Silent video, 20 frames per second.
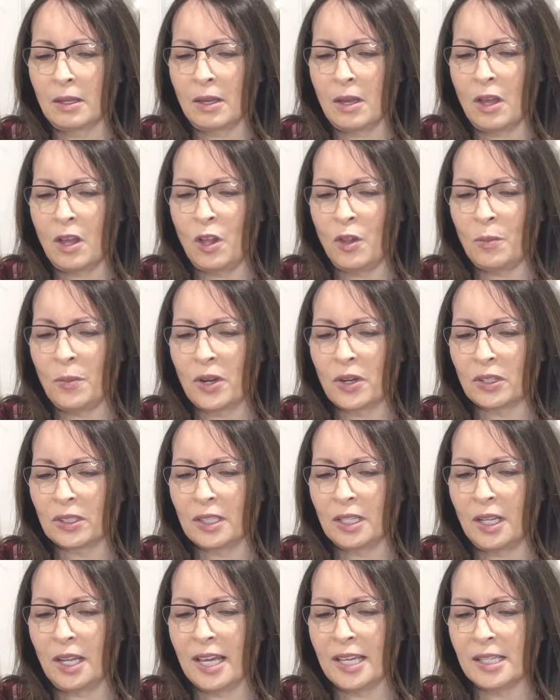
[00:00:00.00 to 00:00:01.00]
Hallmark
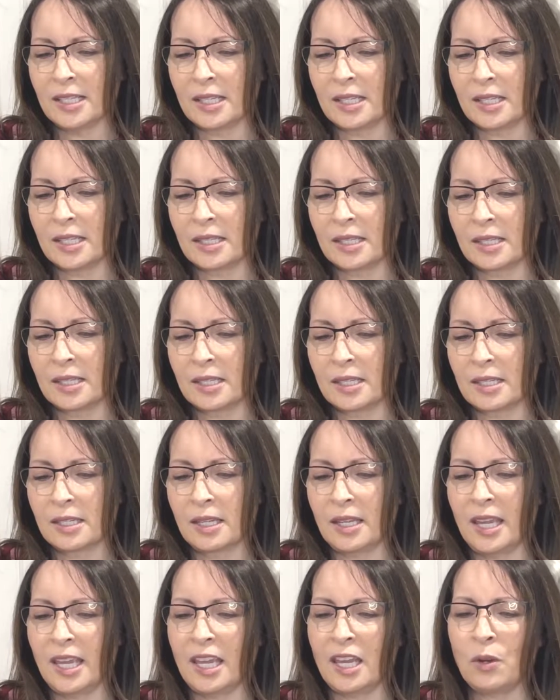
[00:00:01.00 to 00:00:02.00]
licensed,
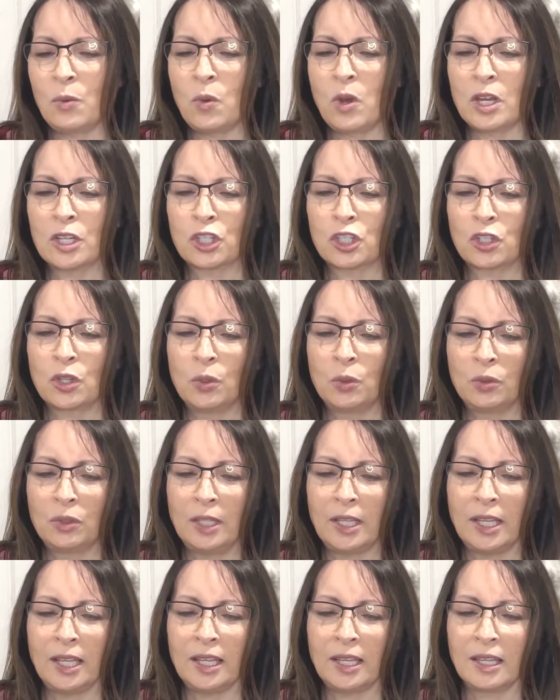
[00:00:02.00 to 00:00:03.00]
hand wash
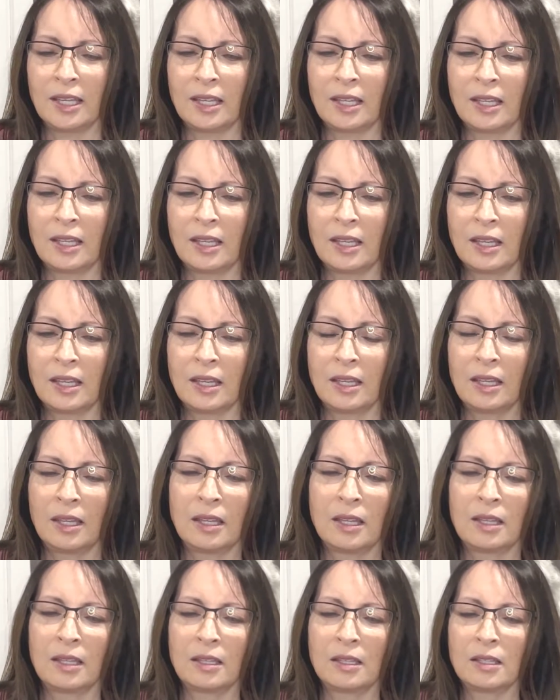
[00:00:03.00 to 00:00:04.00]
only. I
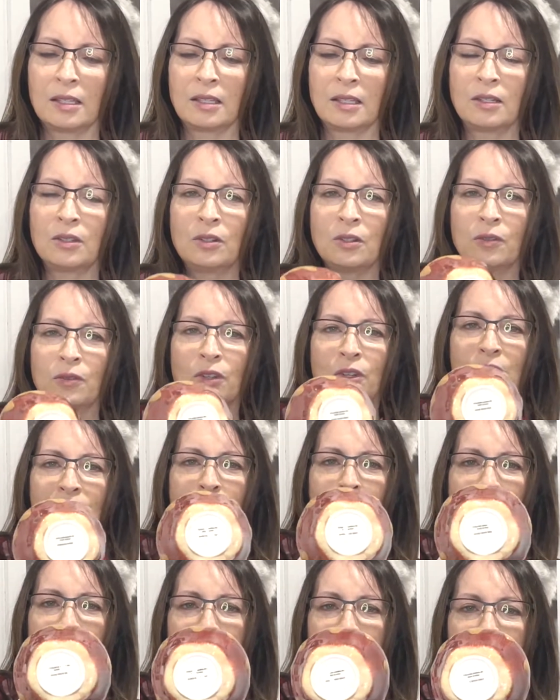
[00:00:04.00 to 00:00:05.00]
don't know if you're
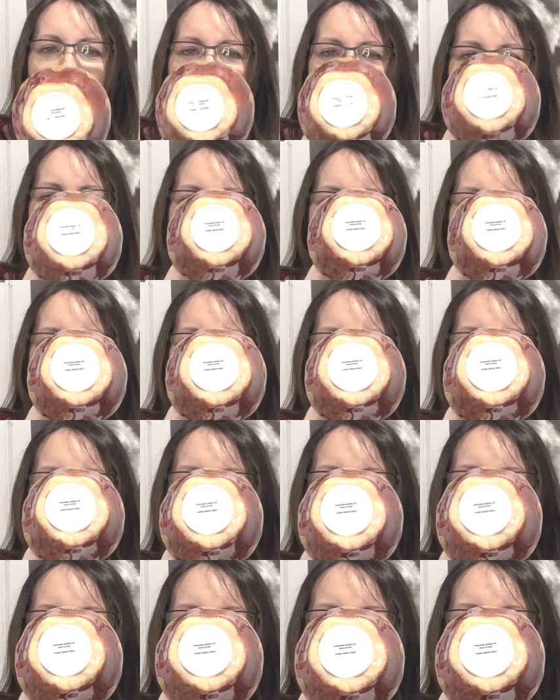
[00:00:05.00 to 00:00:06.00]
able to see the
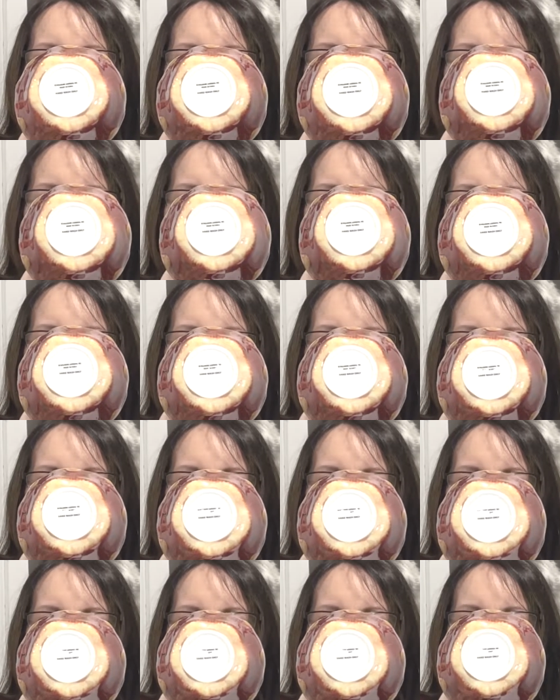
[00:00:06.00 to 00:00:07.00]
stamp there or
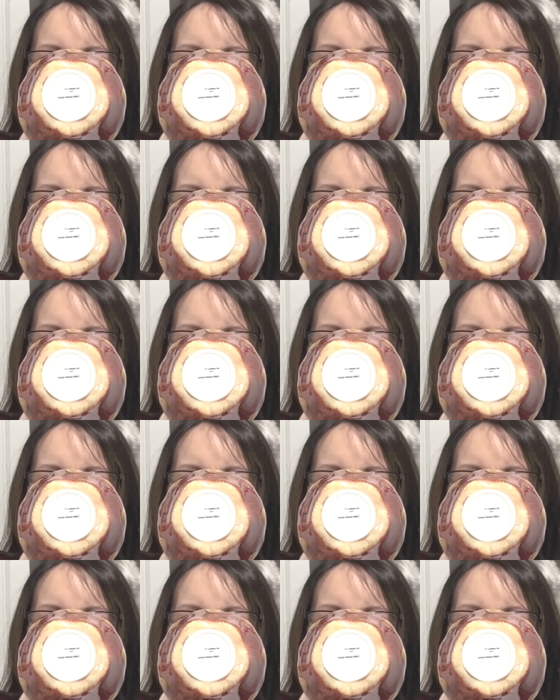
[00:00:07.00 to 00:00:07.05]
not.